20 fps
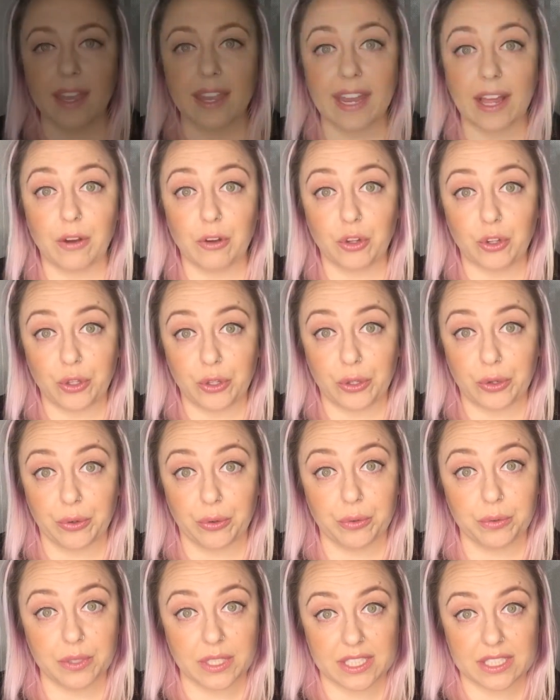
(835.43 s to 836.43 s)
Now glue,
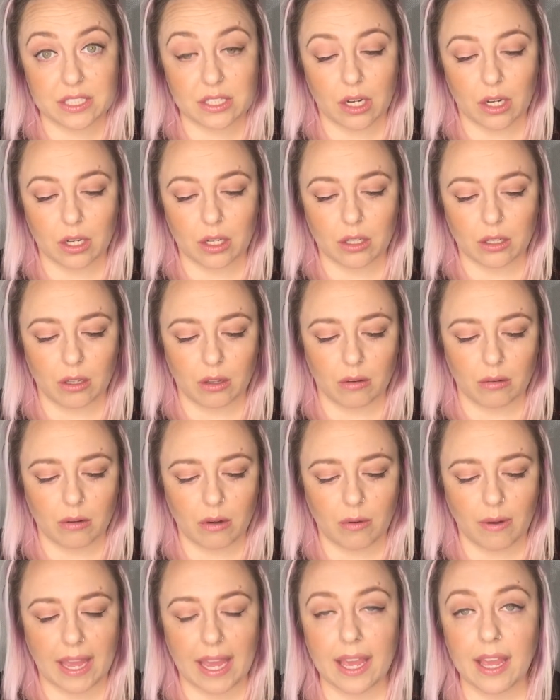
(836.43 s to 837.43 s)
let's talk glue,
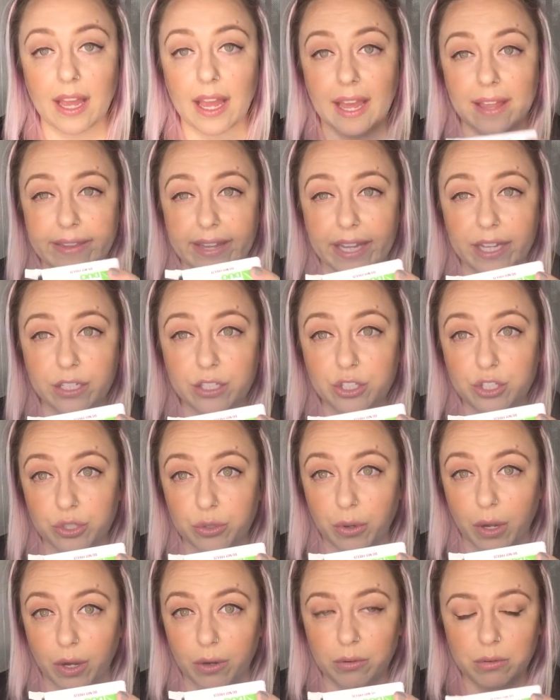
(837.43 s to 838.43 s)
okay? I like
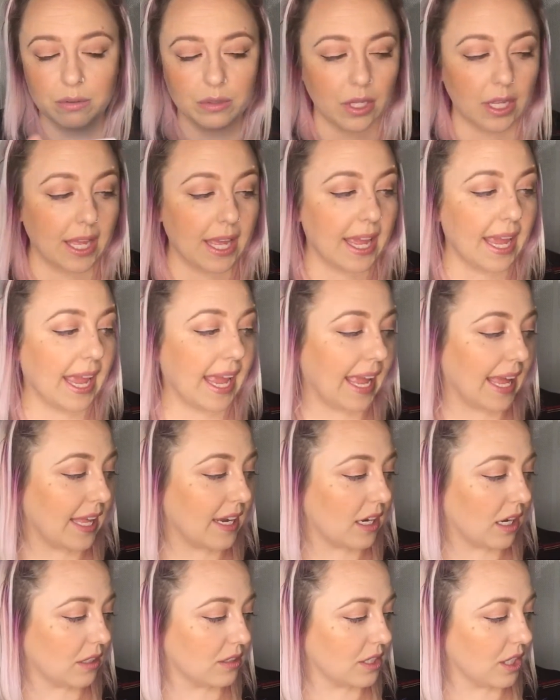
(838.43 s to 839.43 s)
Duo,
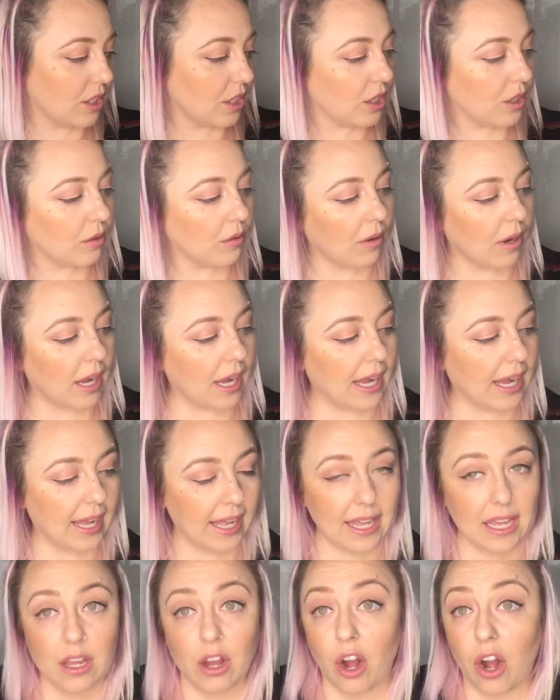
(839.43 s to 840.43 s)
and I'll tell you,
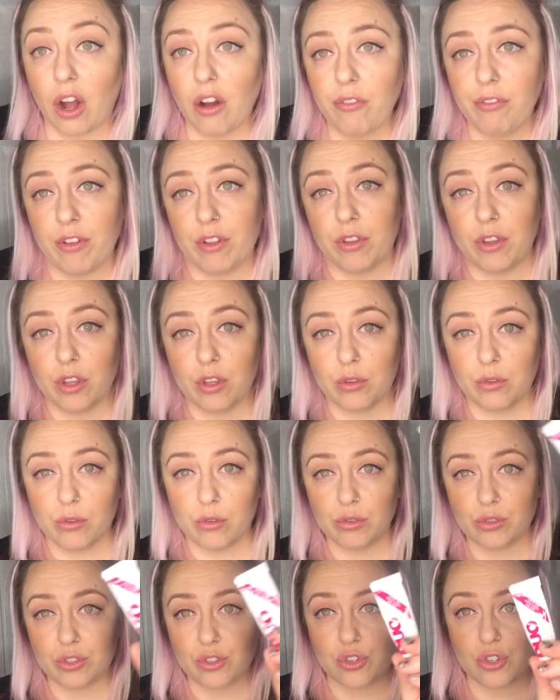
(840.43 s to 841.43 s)
I often
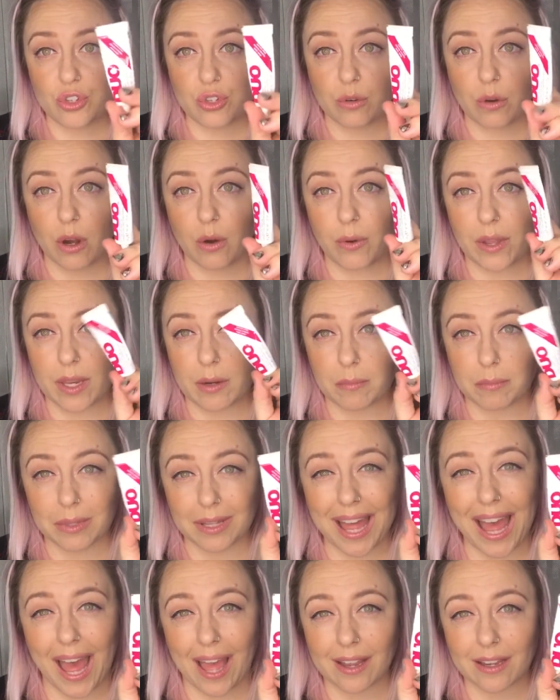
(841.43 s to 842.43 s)
use Duo in
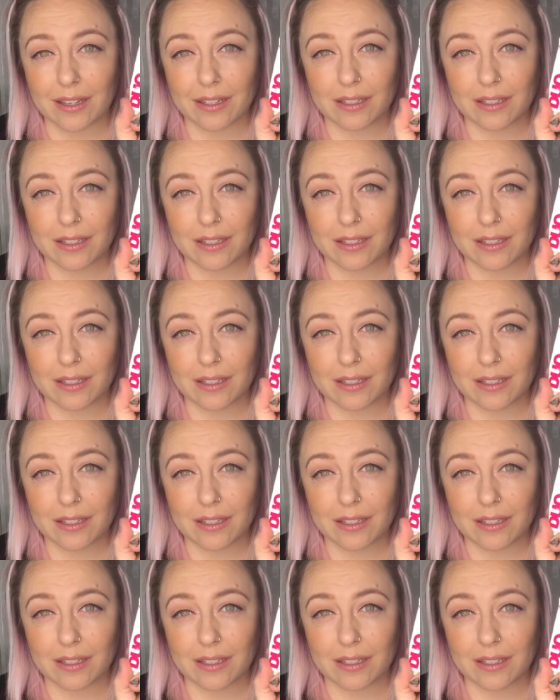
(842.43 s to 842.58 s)
black.